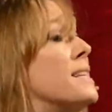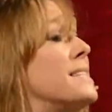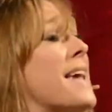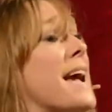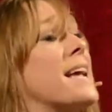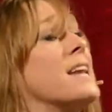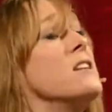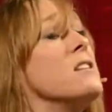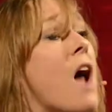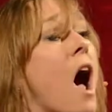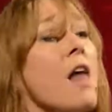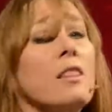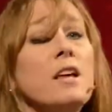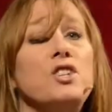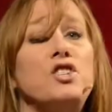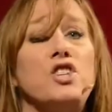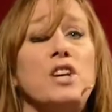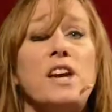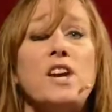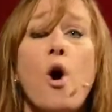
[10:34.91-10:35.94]

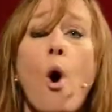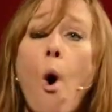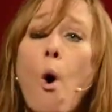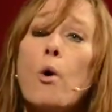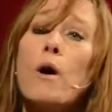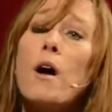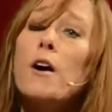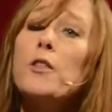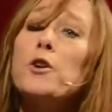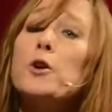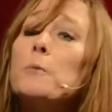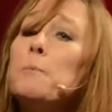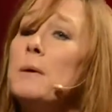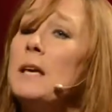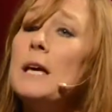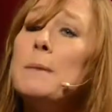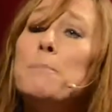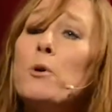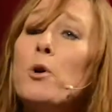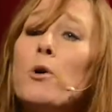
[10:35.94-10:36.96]
technology or other
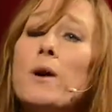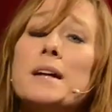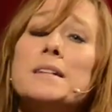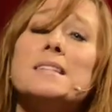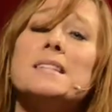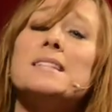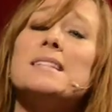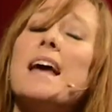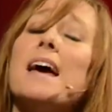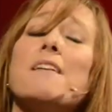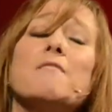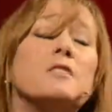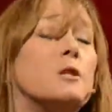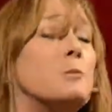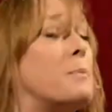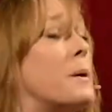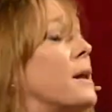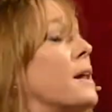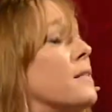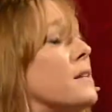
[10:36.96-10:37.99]
people instead of
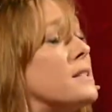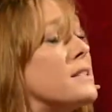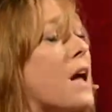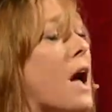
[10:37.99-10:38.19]
spending the